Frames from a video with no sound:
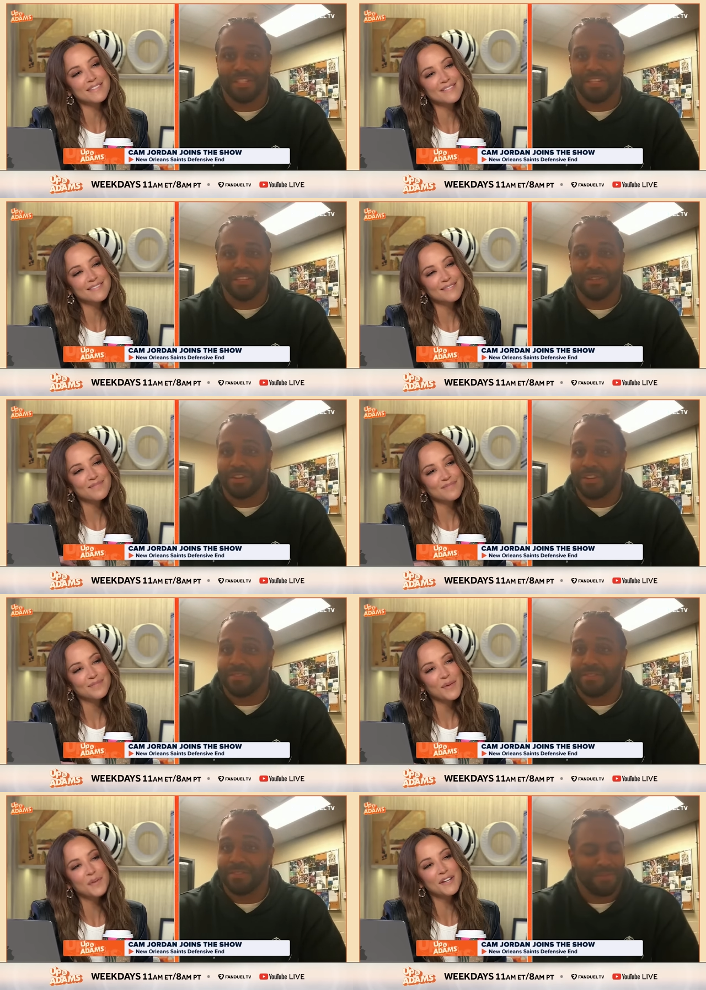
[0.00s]
Speaker 1: we're still in the show.
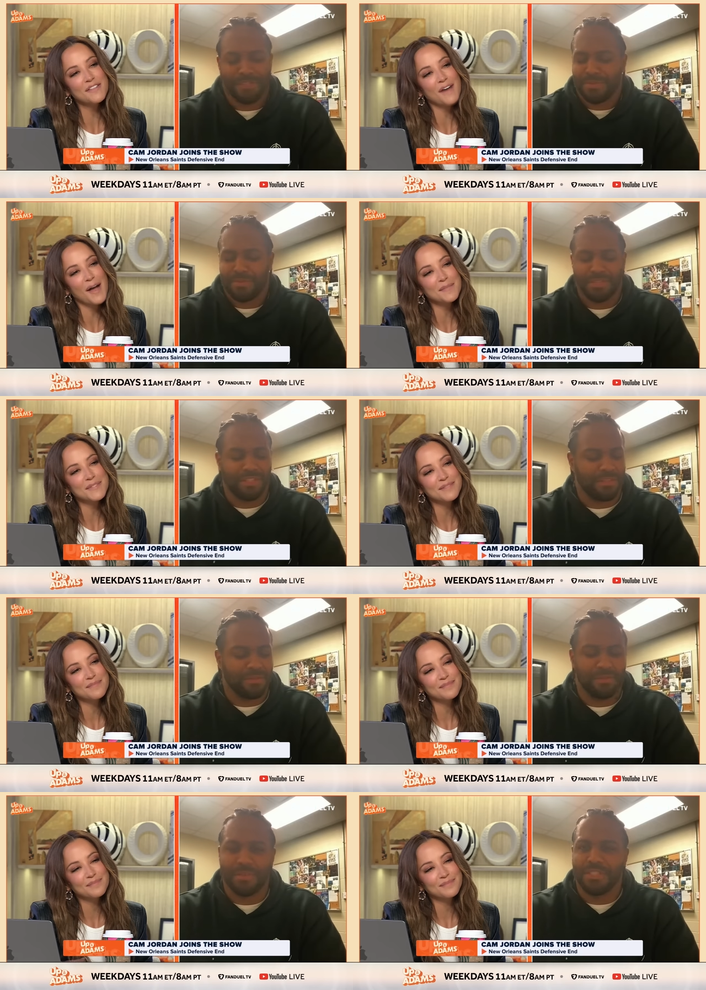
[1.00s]
Yeah, we're still, we're
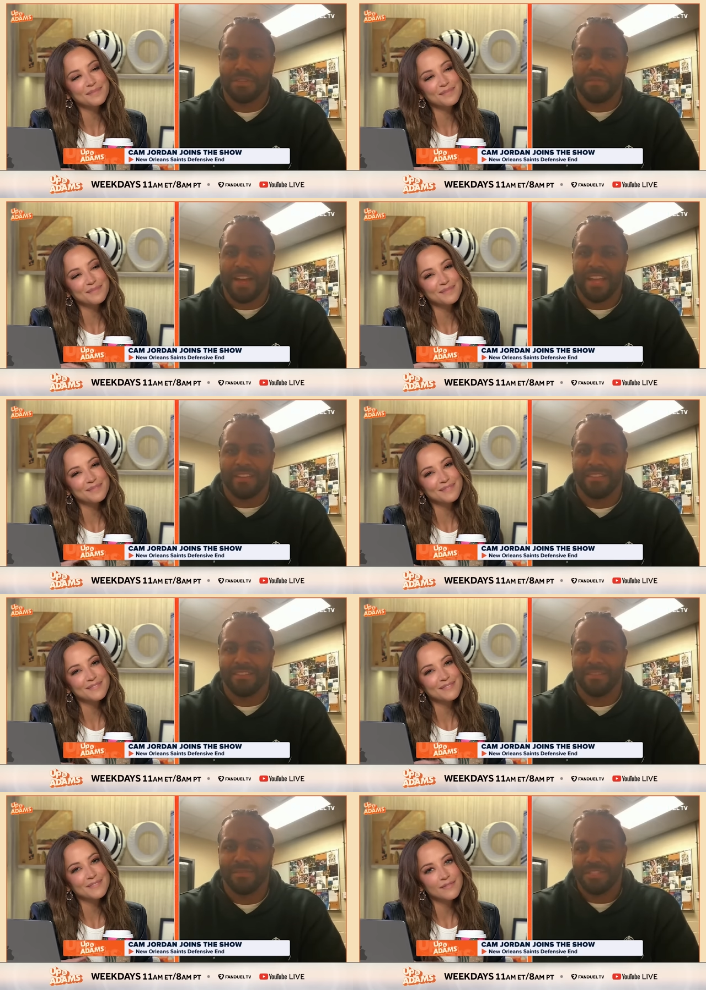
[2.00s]
still we're still in the fight.
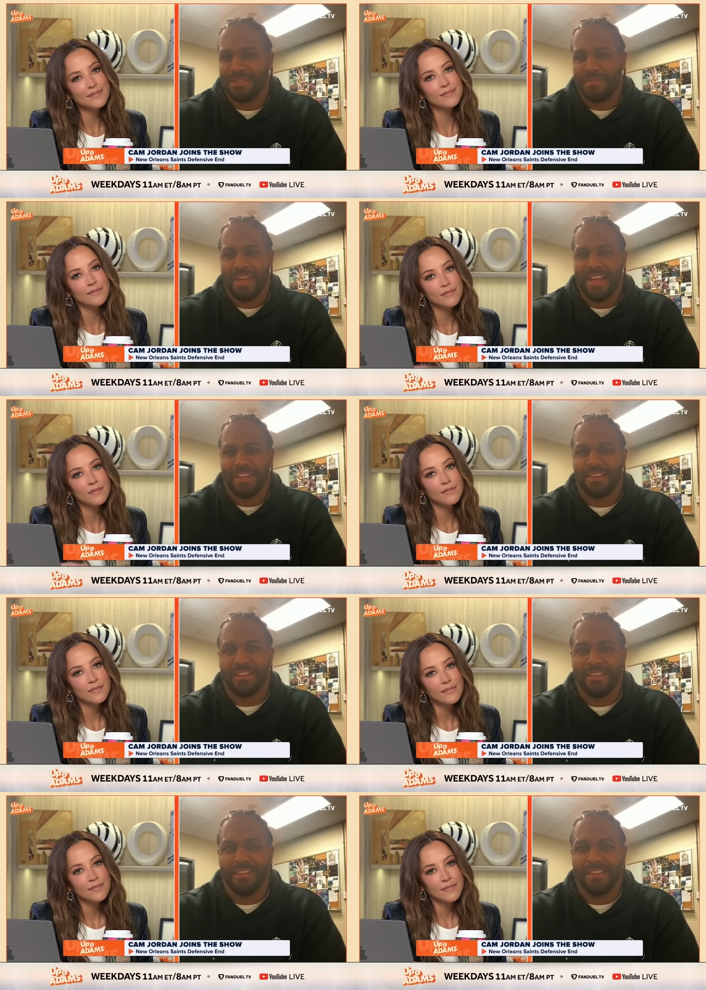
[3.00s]
We're still in the fight,
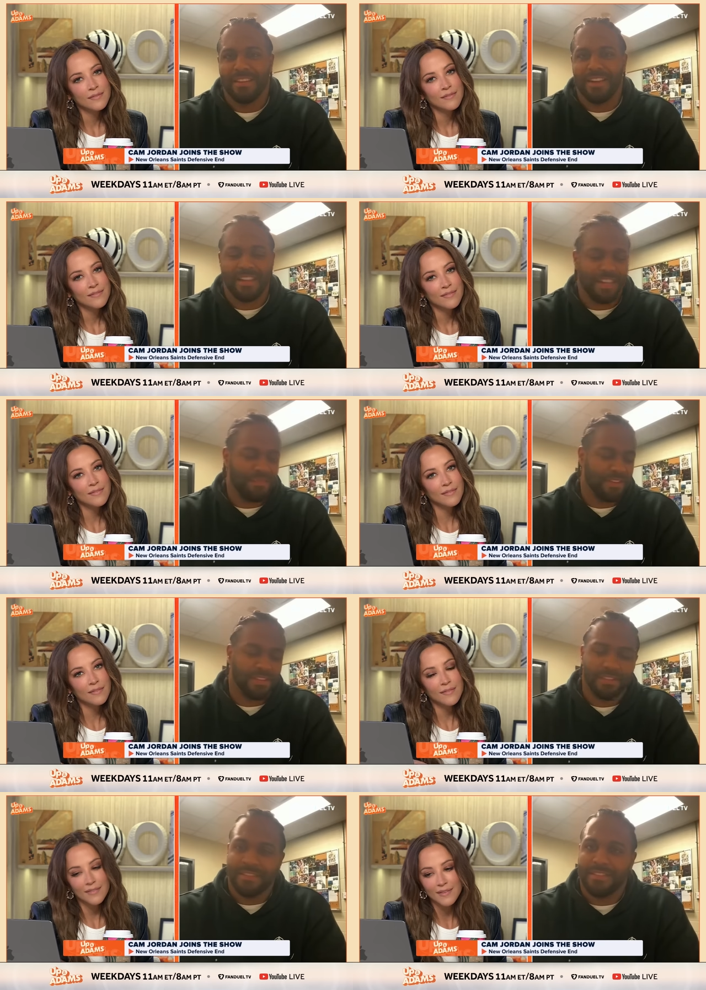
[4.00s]
and I love
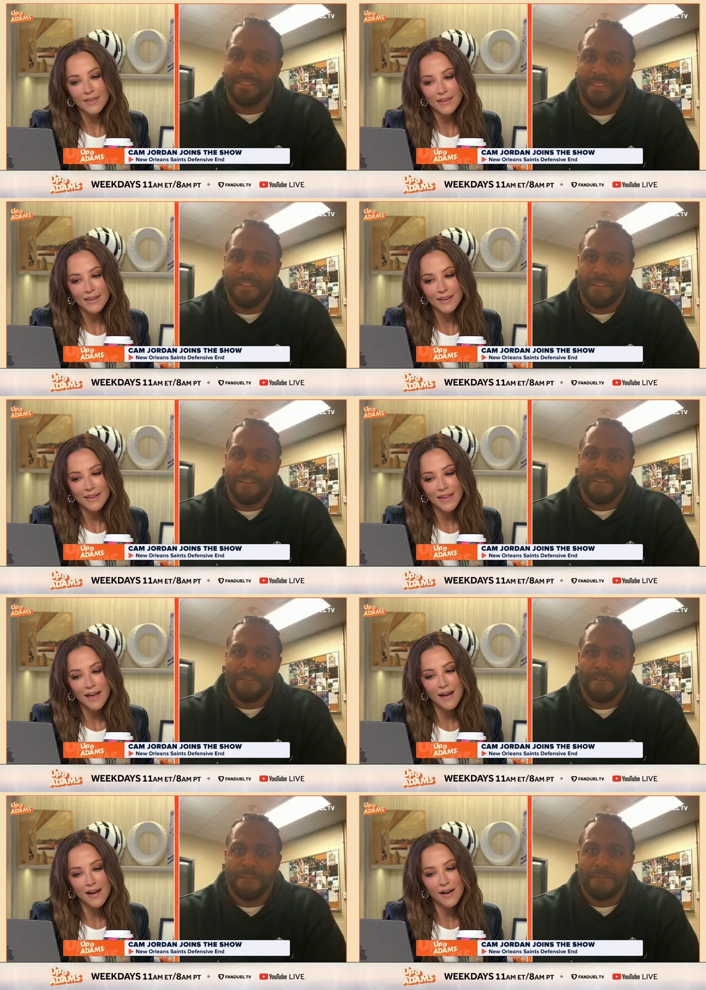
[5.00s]
it.
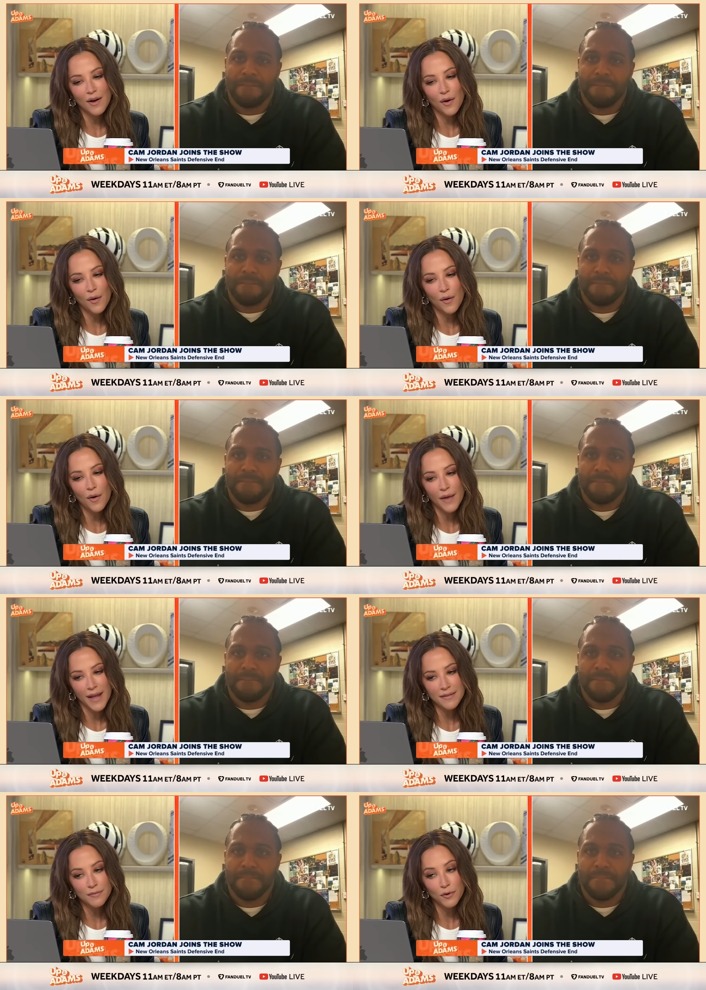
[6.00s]
Speaker 2: Uh,
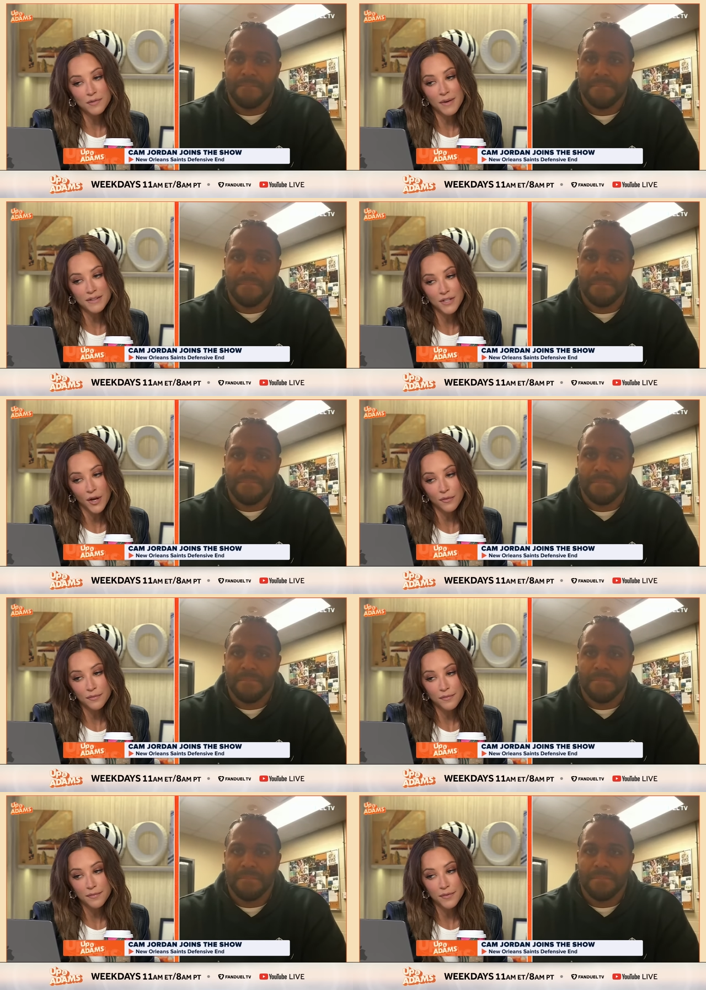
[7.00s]
okay. Well, my, you know,
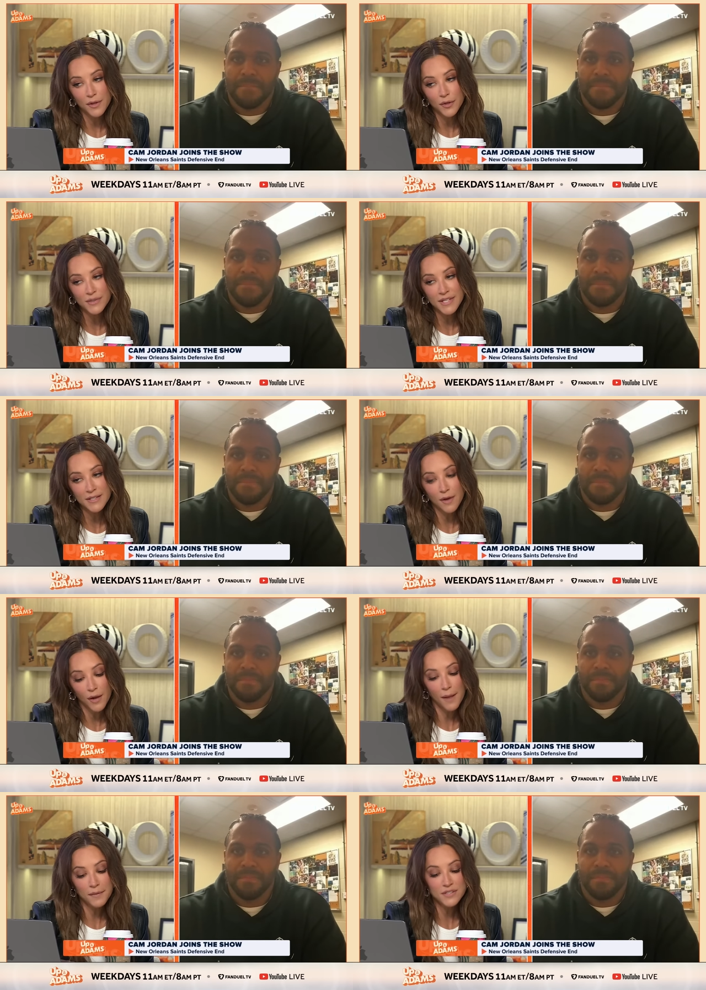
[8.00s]
you said
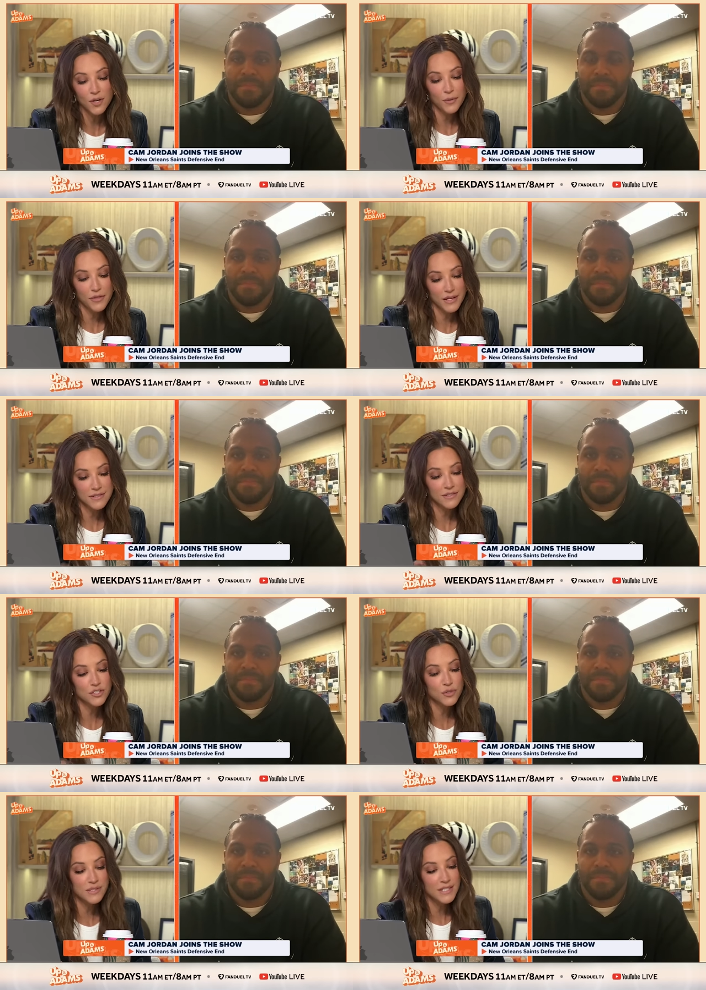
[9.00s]
I'm going to start with this.
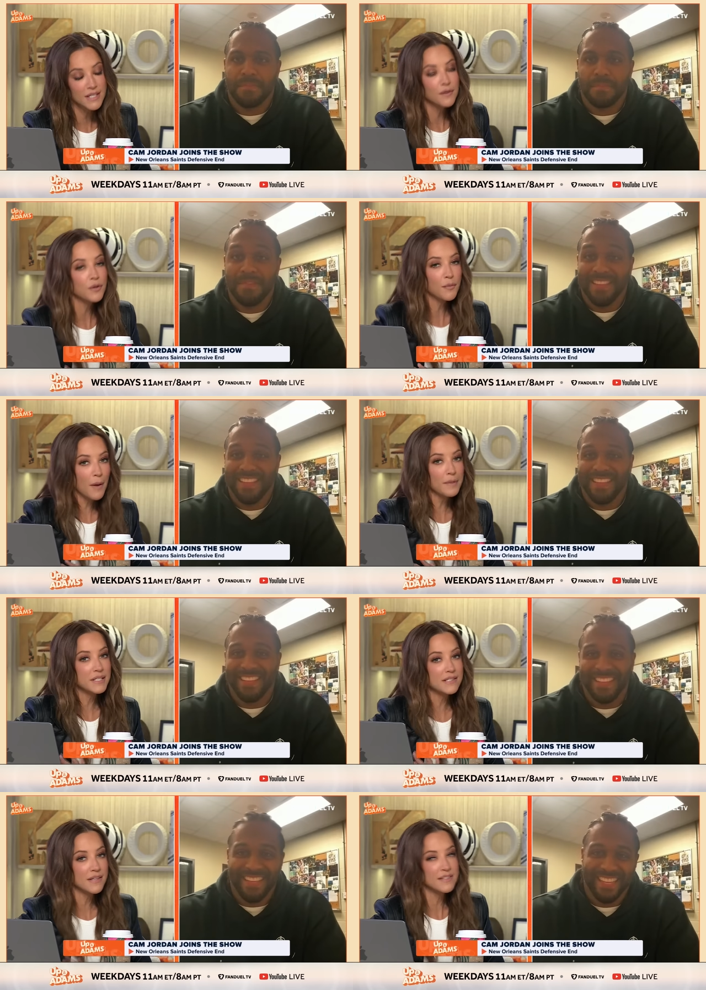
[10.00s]
Did you see? You
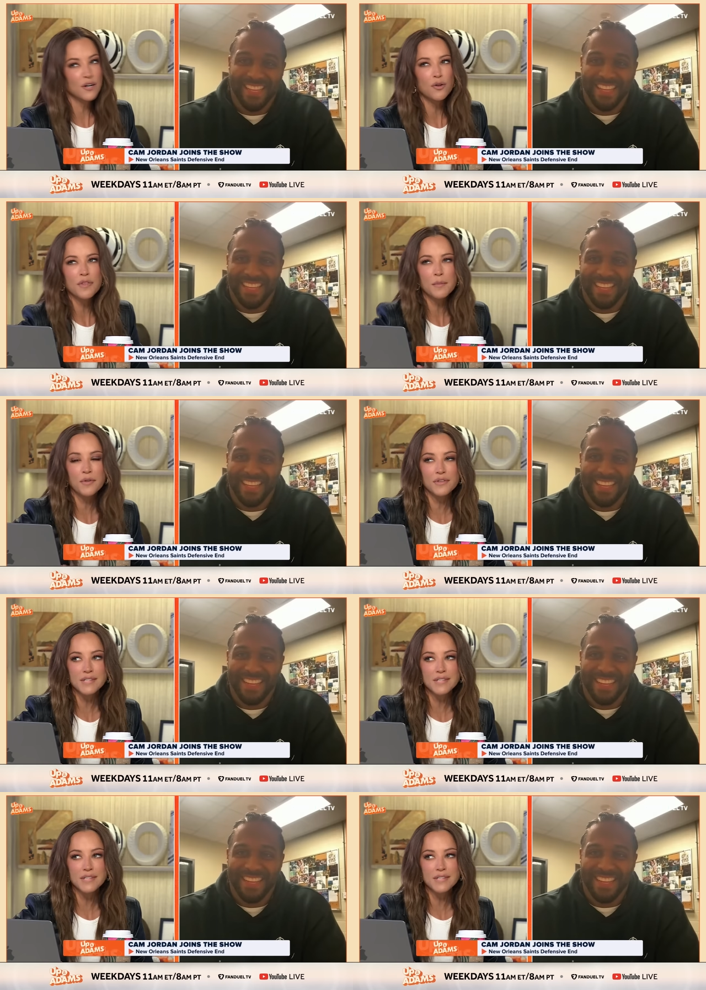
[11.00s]
probably didn't see this. I don't know if they put